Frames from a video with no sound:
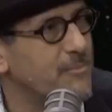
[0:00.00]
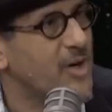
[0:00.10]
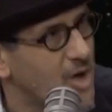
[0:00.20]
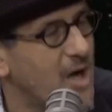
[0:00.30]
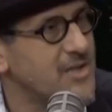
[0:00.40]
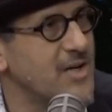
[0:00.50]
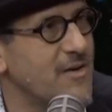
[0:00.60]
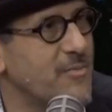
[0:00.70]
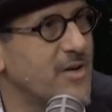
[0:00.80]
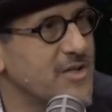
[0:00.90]

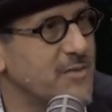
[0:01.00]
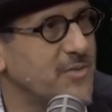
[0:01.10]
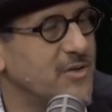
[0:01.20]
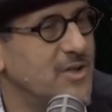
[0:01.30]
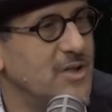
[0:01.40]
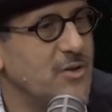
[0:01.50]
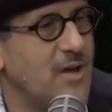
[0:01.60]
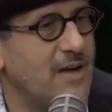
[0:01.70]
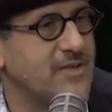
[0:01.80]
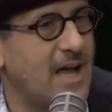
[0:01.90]
precautionary principle, you
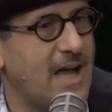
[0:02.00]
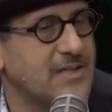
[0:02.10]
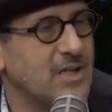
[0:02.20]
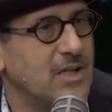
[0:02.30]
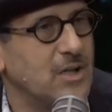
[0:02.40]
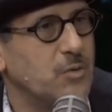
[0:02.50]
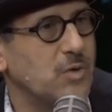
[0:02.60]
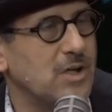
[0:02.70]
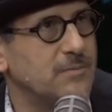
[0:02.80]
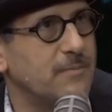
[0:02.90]
have to ask,
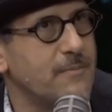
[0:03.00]
well,